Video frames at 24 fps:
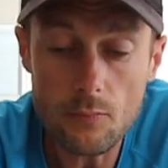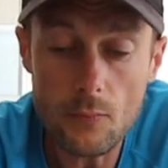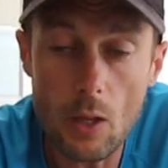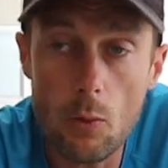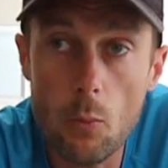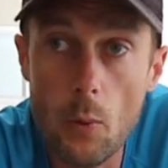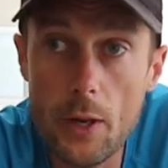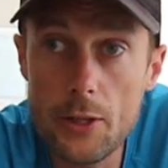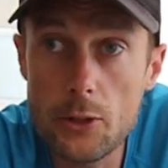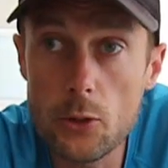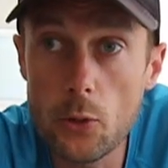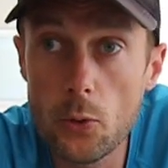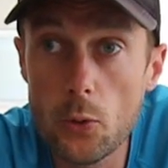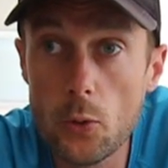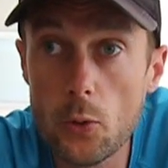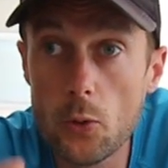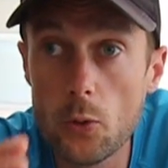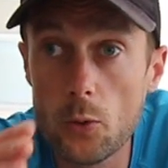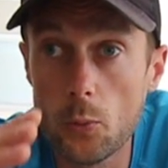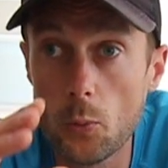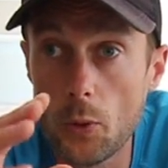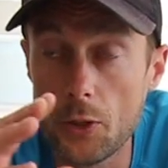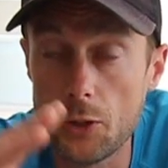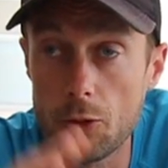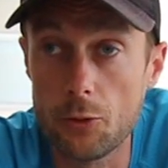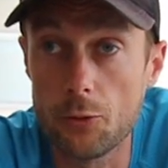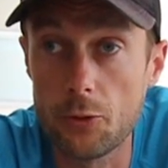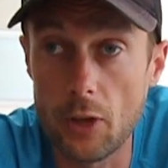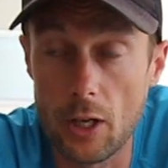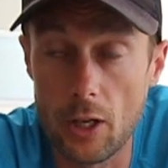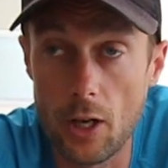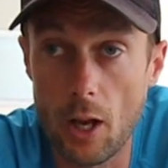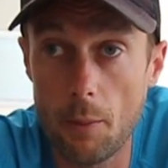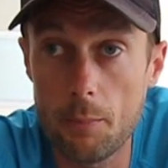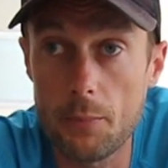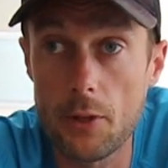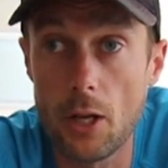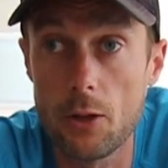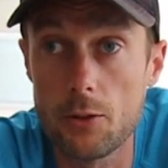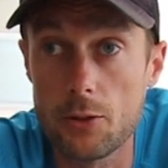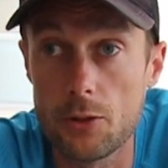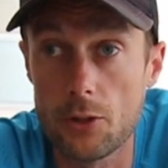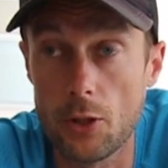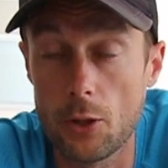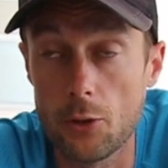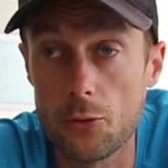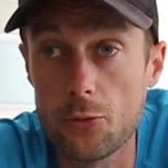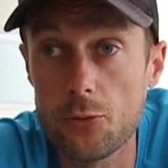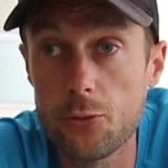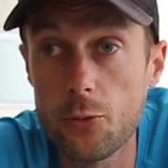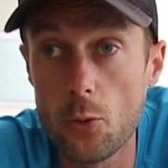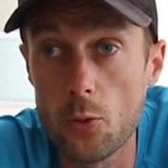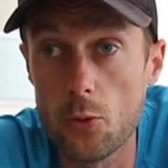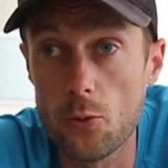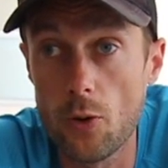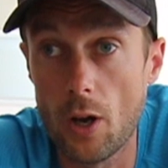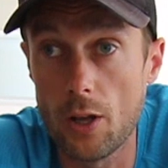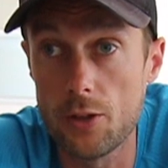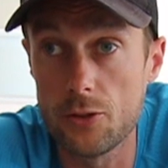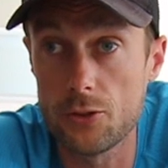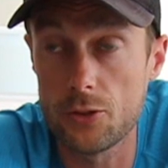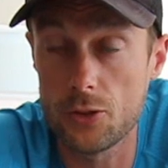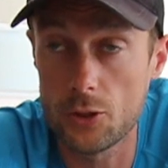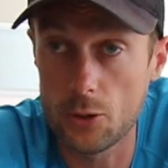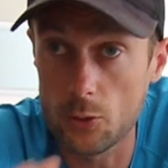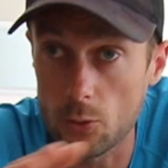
when you've uploaded those 4 runs,